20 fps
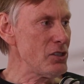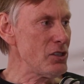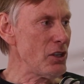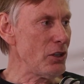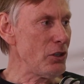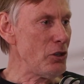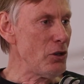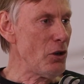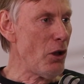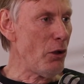So
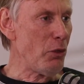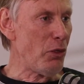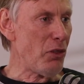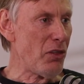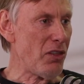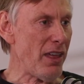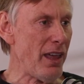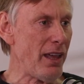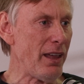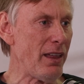you don't
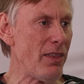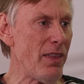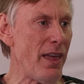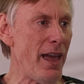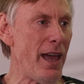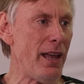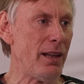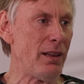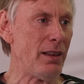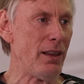think
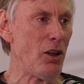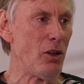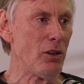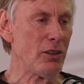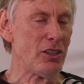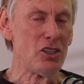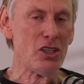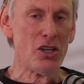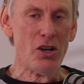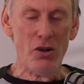that the
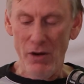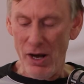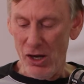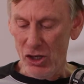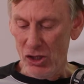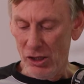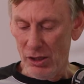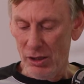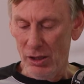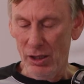older
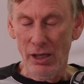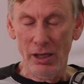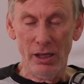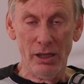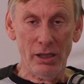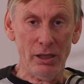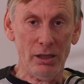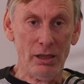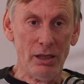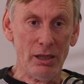generation
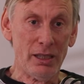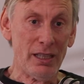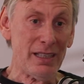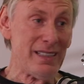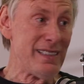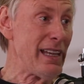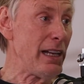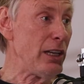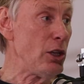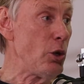can
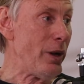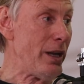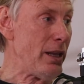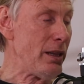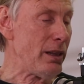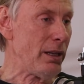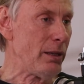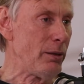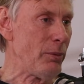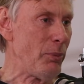tell you
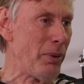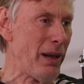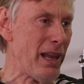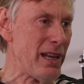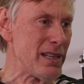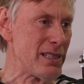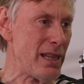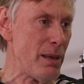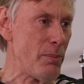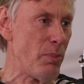anything,
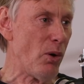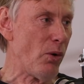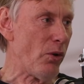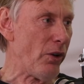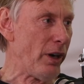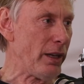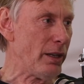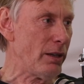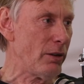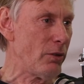plus they're
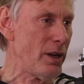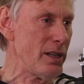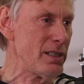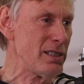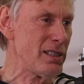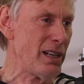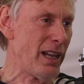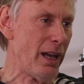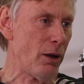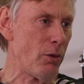boring, right?
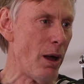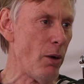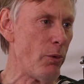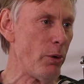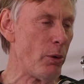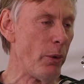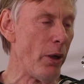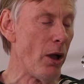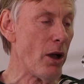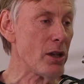So like, why
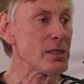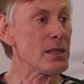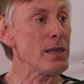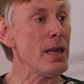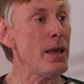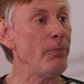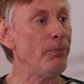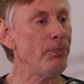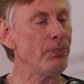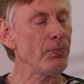would we ask
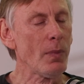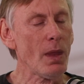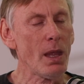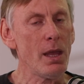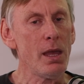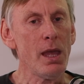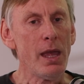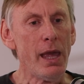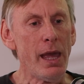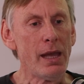them?
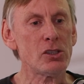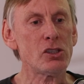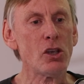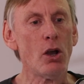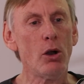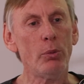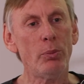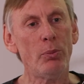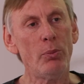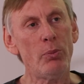And
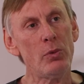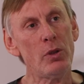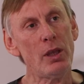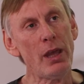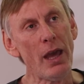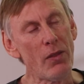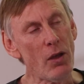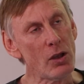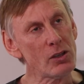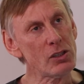so,
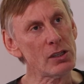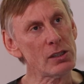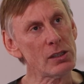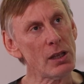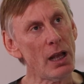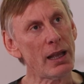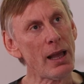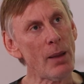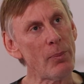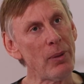those
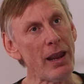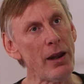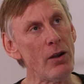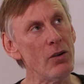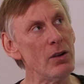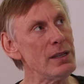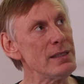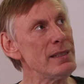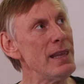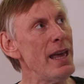are a couple of
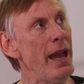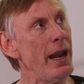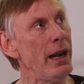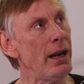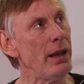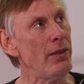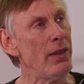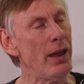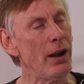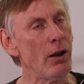areas
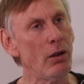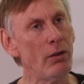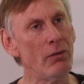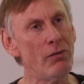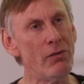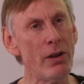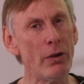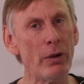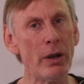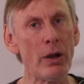that are
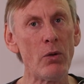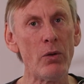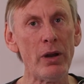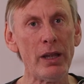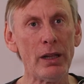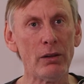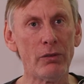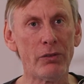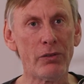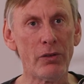very
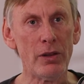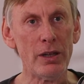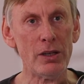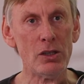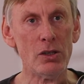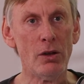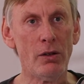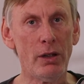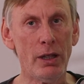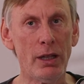real
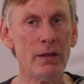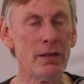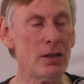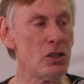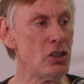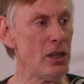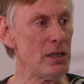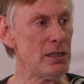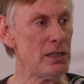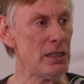in the
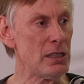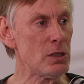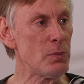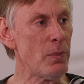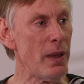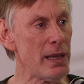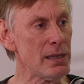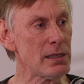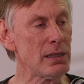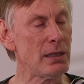Gen Z
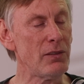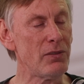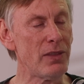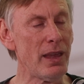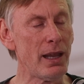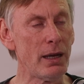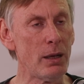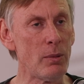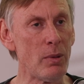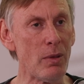space. And if
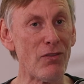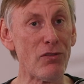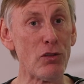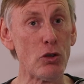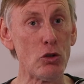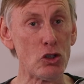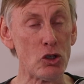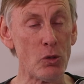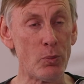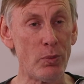they're going to be
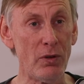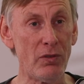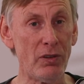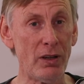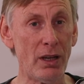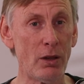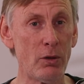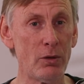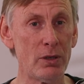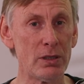future-proof,
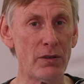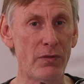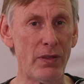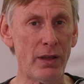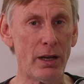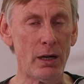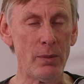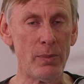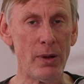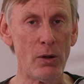in other words, if
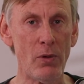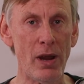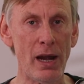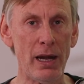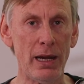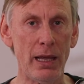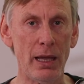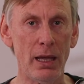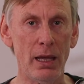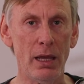they're going to be
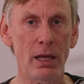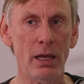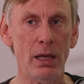really